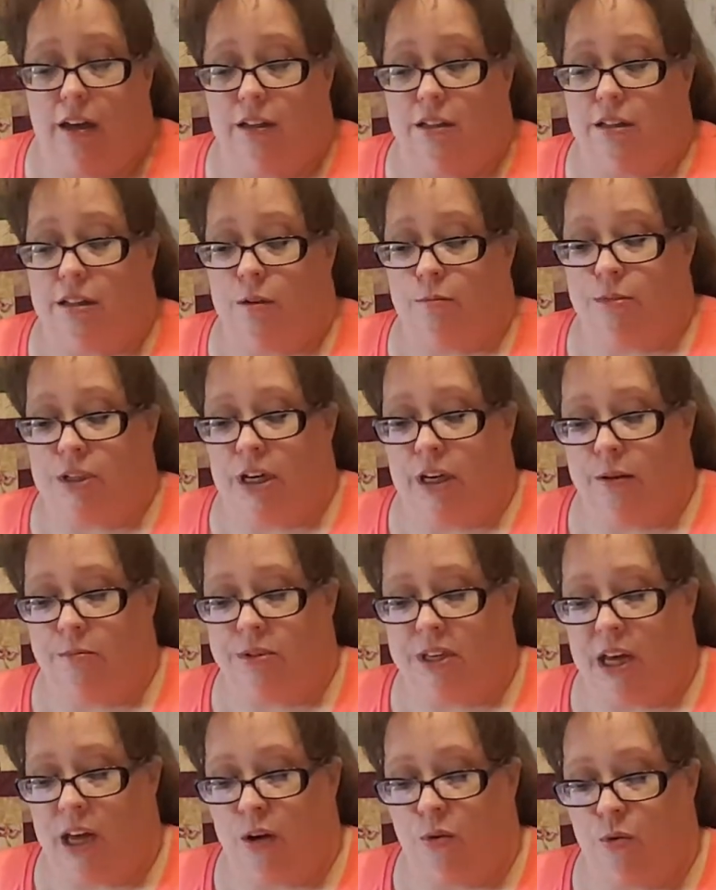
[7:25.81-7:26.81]

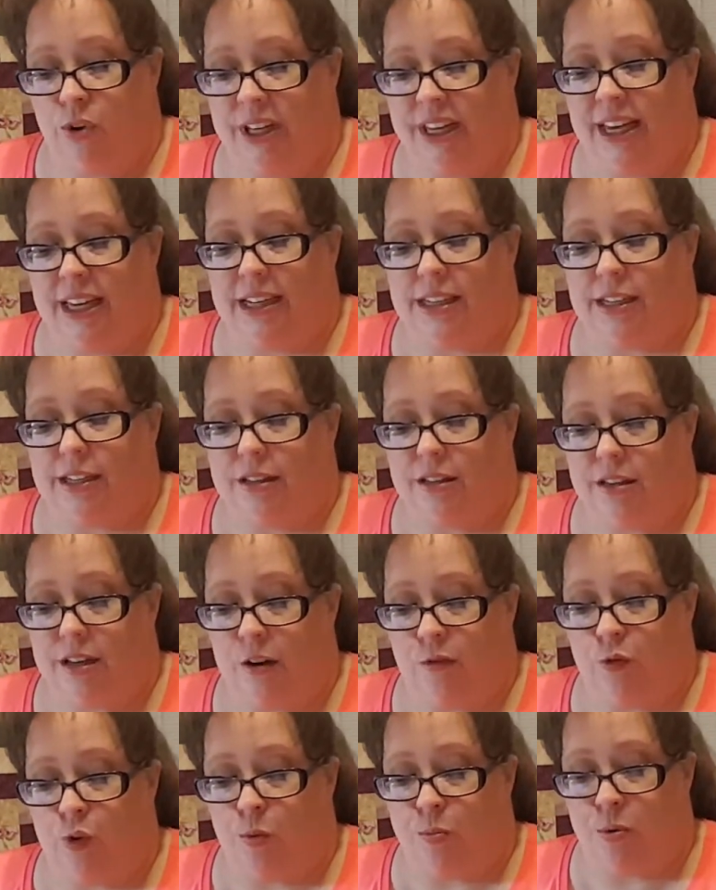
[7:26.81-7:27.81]
Sometimes I will get
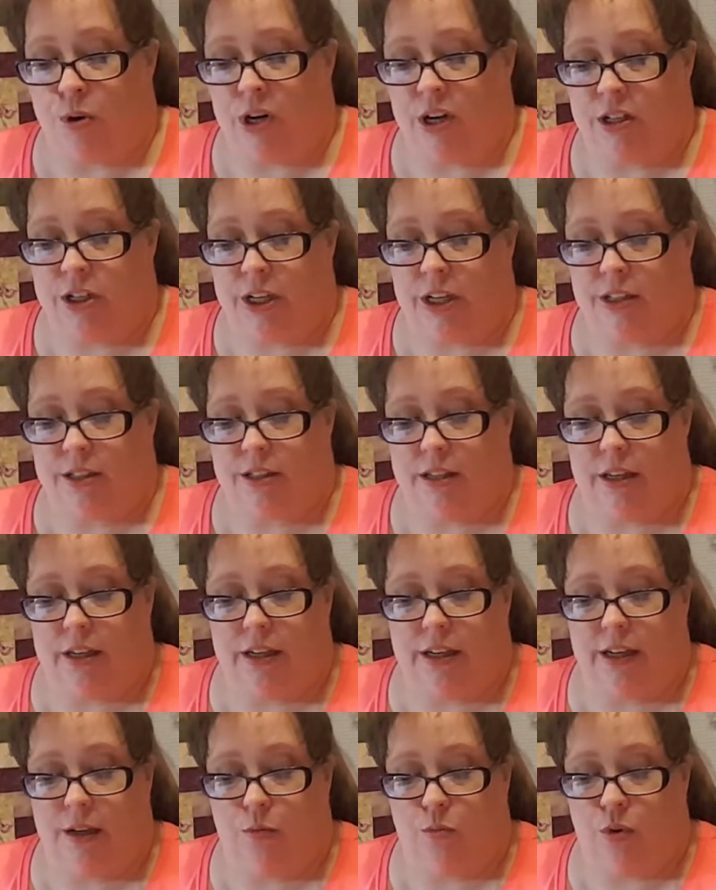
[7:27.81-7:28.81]
several projects that
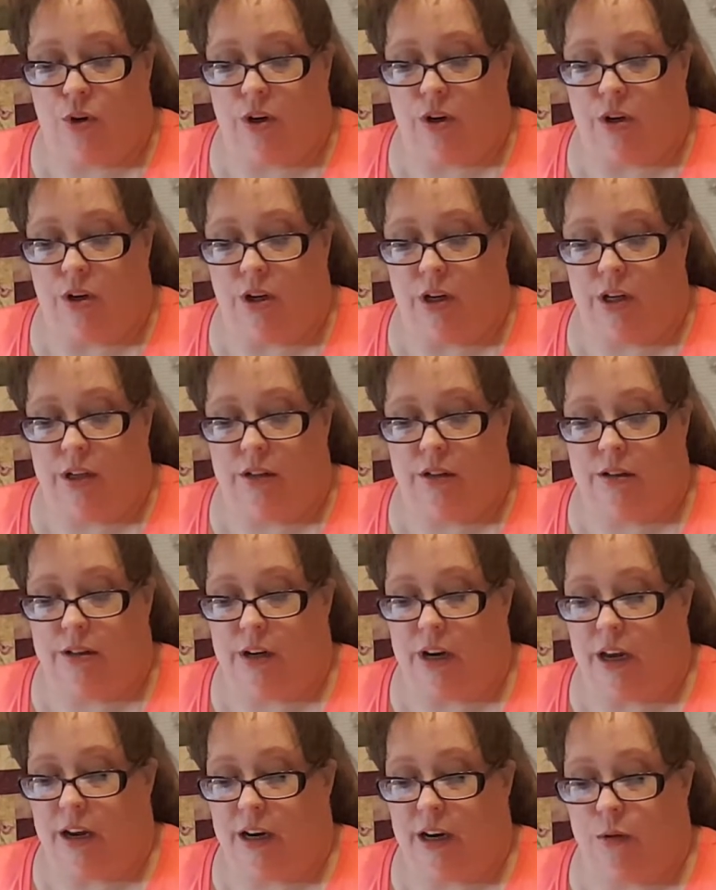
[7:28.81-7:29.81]
need work on,
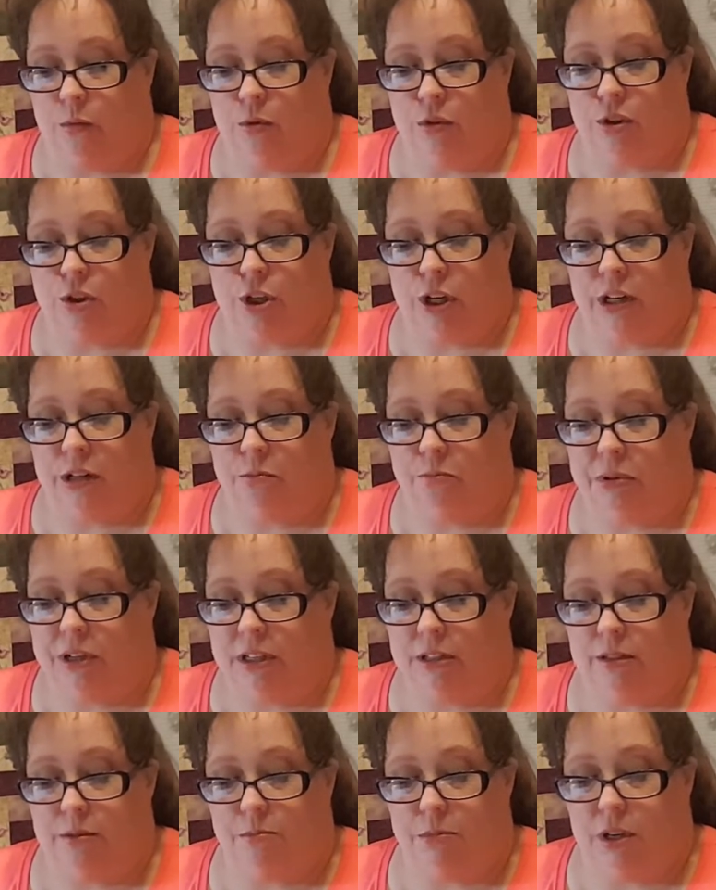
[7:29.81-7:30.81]
and I will chain
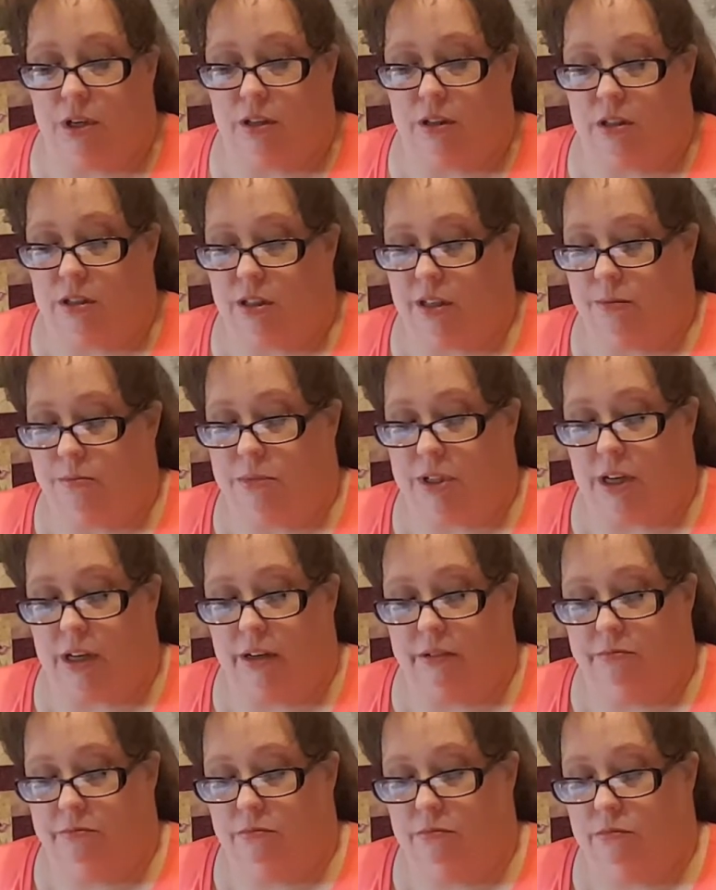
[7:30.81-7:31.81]
piece them all at the same
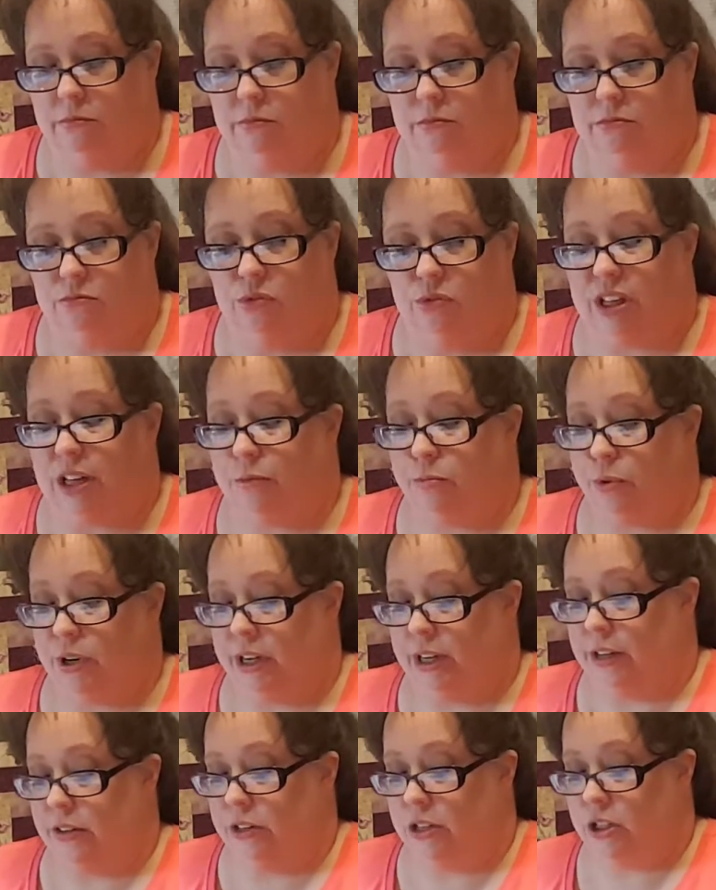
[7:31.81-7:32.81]
time without
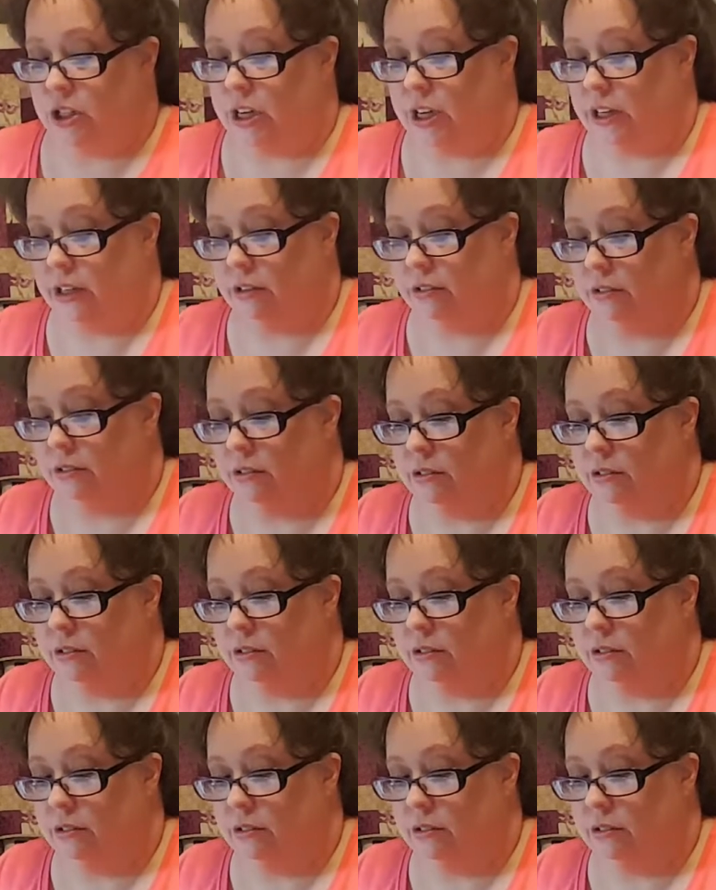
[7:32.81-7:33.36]
breaking the chain.